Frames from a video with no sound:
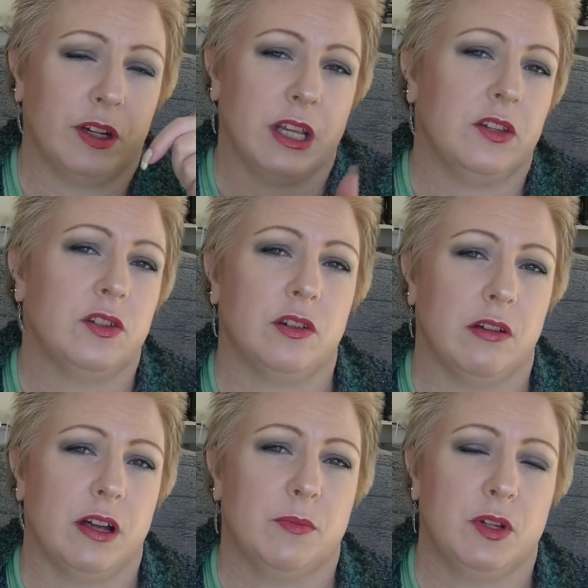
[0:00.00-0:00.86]

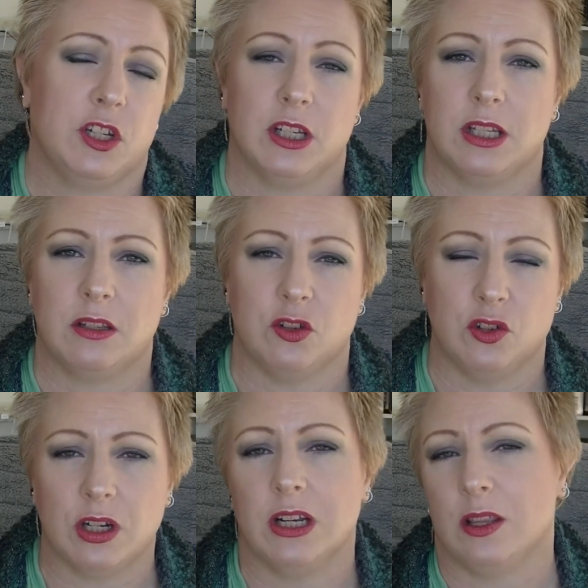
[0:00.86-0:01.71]
Instagram, which is
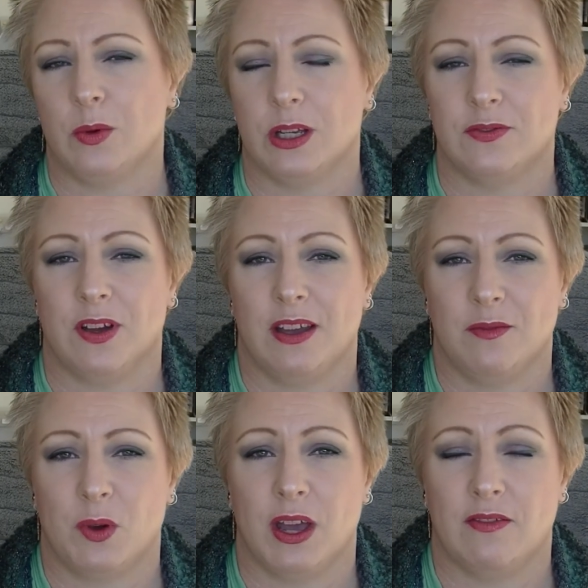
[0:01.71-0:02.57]
usually the quickest way
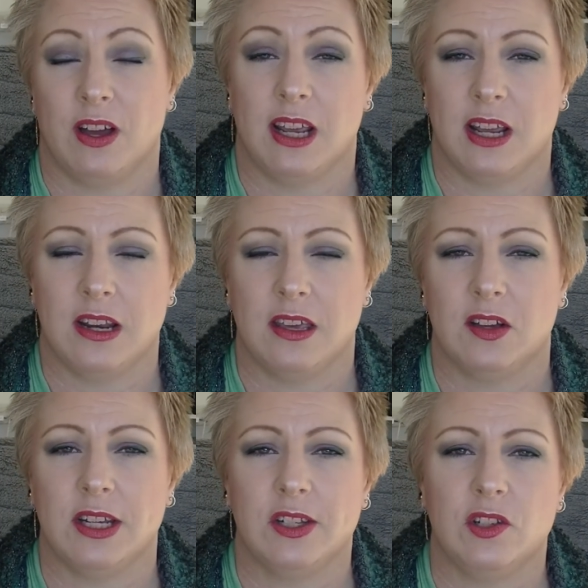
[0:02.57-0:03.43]
of finding anything
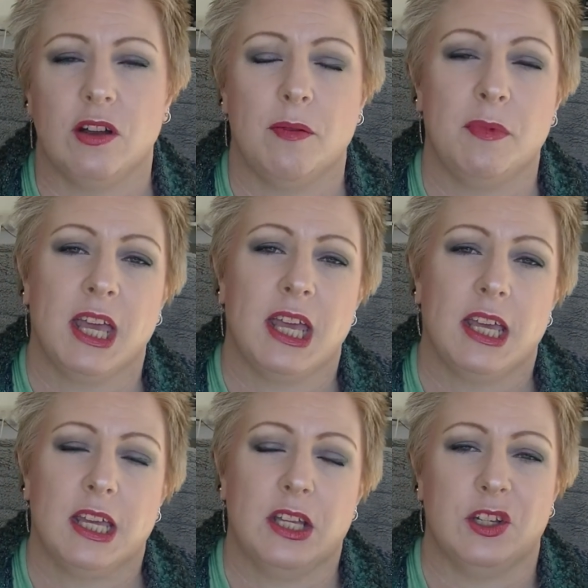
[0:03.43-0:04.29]
on Instagram,
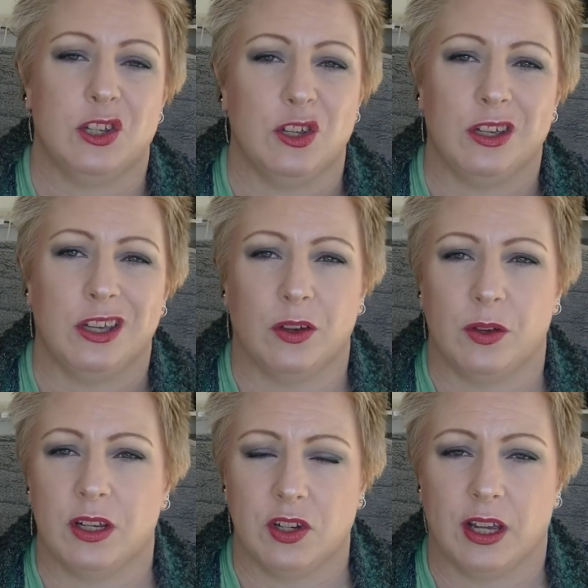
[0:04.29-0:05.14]
so you can go
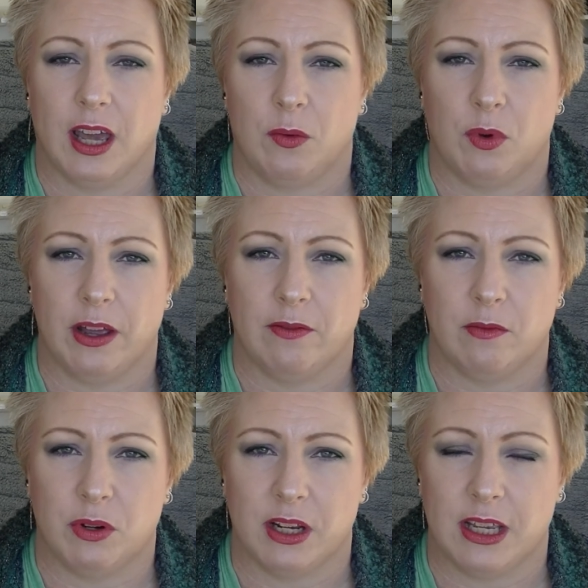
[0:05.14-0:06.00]
and check out what
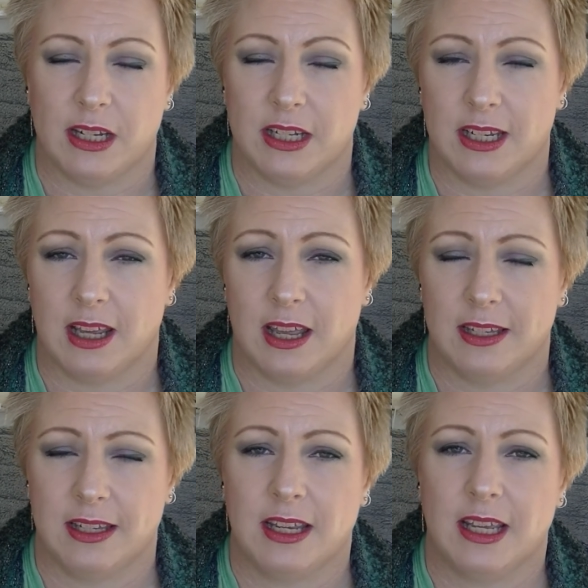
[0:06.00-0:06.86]
everybody
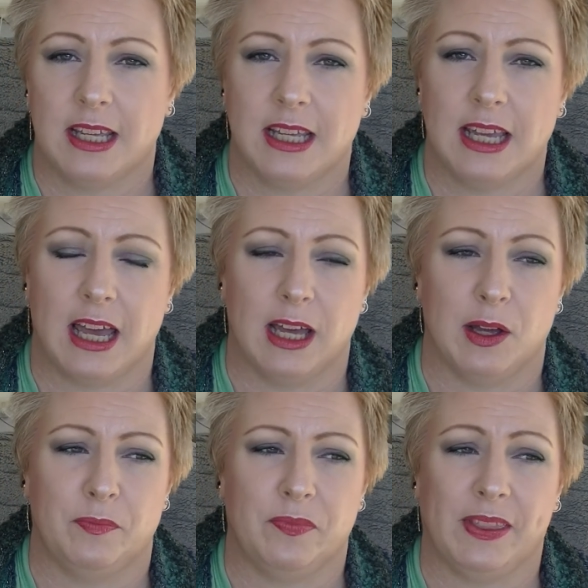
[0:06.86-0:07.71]
does.
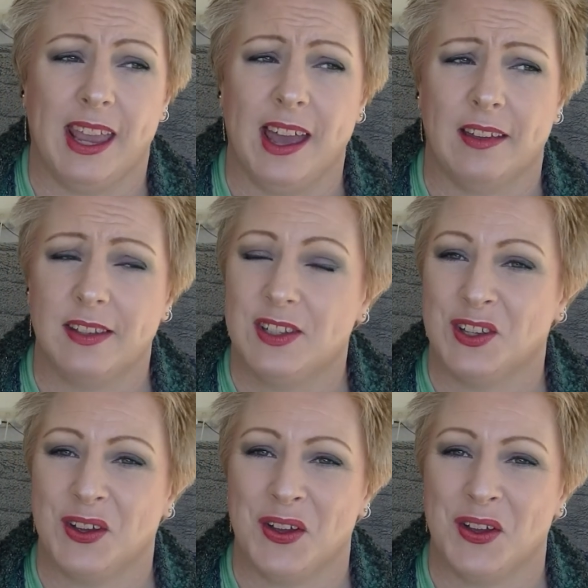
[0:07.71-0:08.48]
So